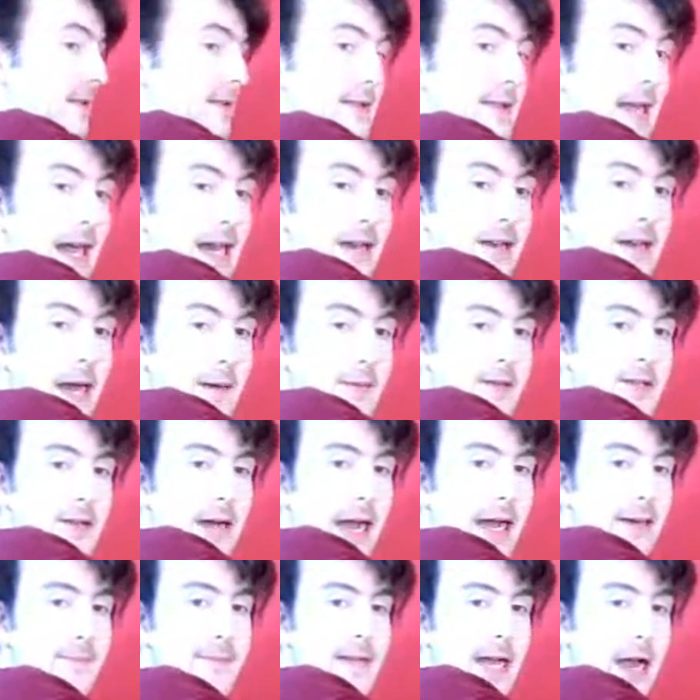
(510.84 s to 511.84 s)
That, I'm
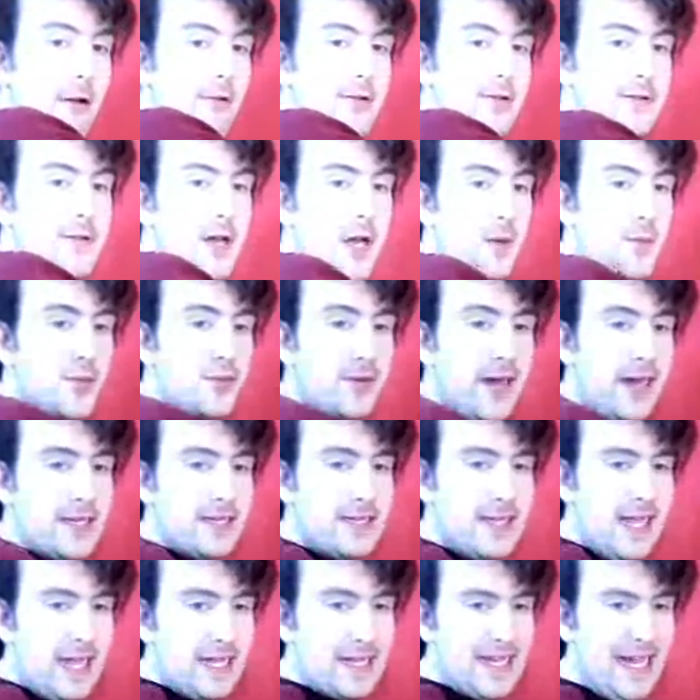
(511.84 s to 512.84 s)
sorry, those look
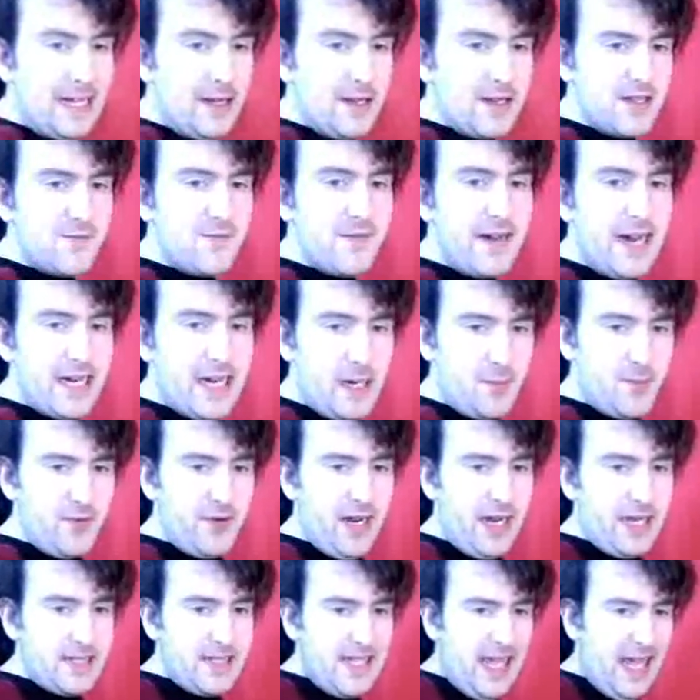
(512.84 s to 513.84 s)
pretty. That looks really
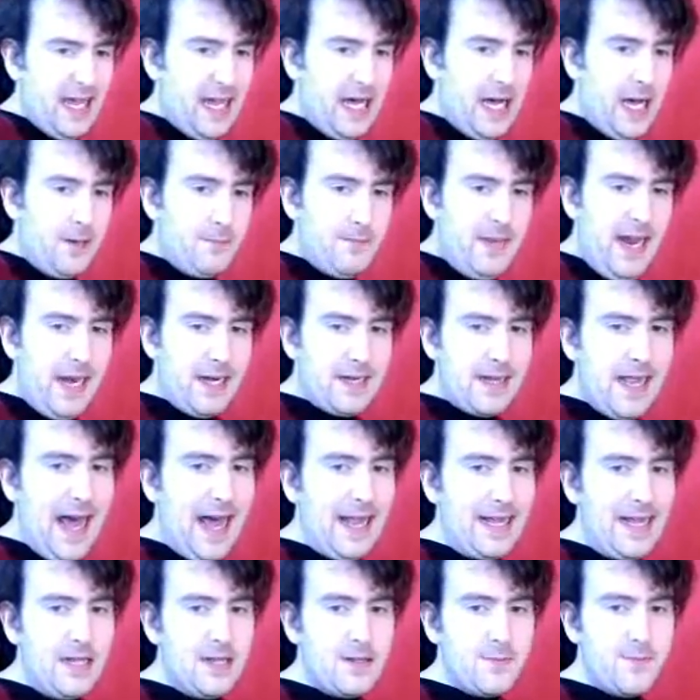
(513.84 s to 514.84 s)
pretty. I admit
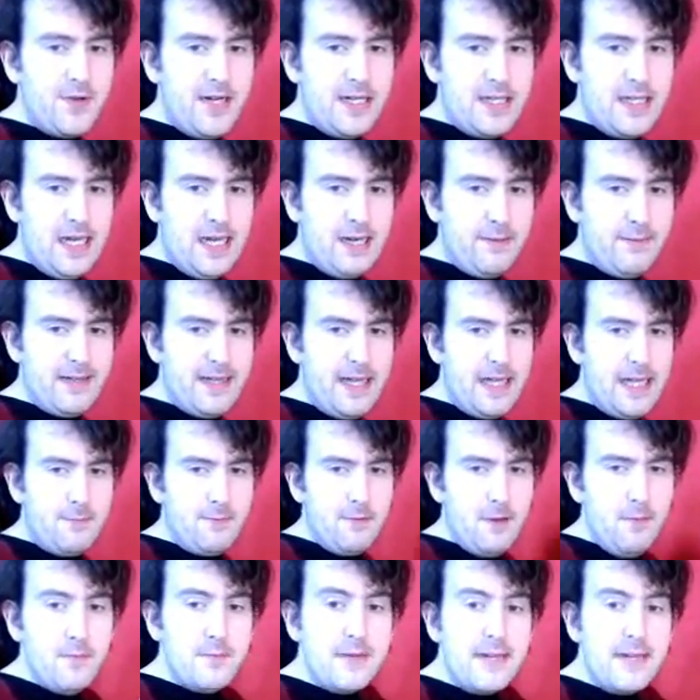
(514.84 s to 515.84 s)
that, that's pretty. Can we see the other one?